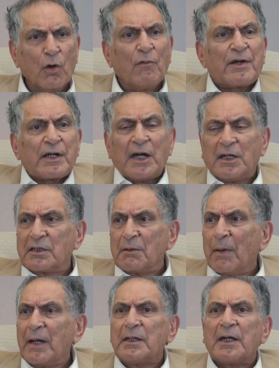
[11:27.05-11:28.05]
override the
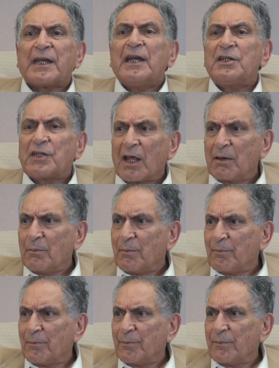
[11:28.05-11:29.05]
mind at any time.
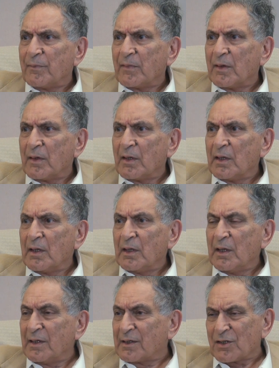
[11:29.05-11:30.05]

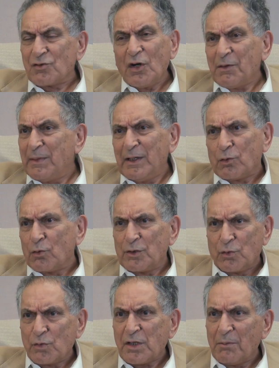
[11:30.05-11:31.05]
It does not mean don't
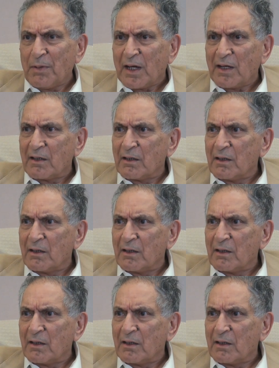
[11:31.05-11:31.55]
use the mind.